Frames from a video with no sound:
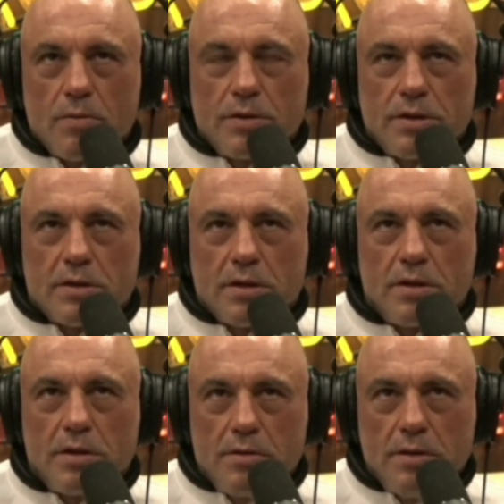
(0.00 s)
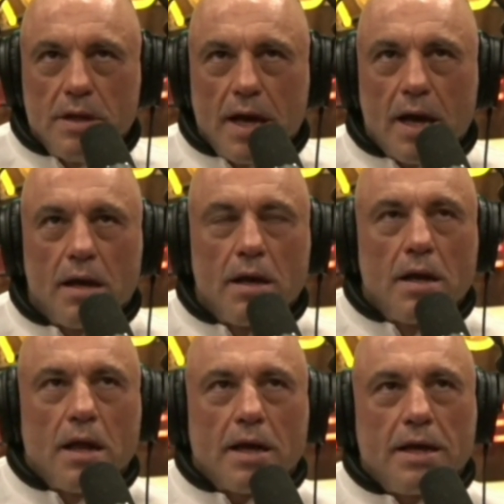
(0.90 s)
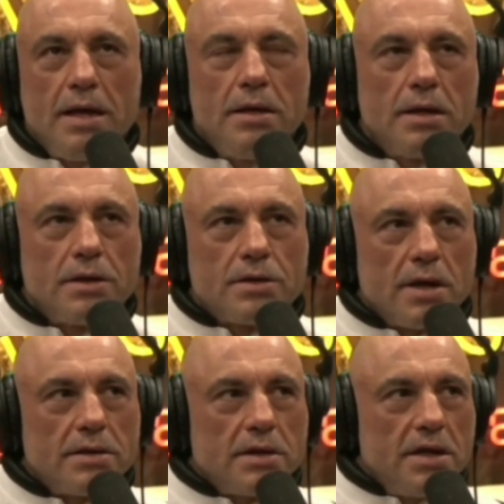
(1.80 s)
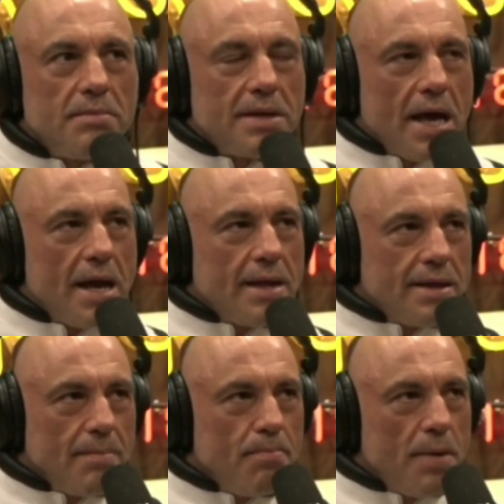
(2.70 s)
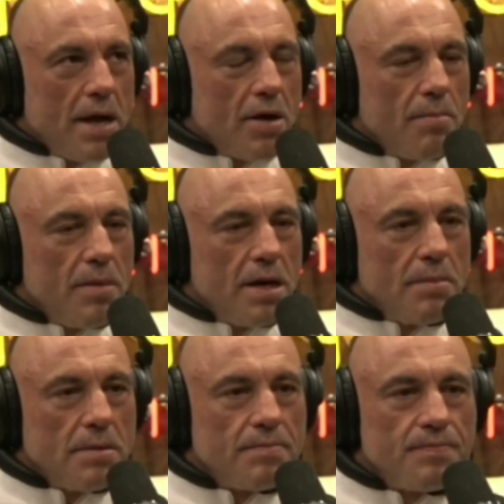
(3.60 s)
Once you start doing that, like Elon tries to keep that at the bare minimum,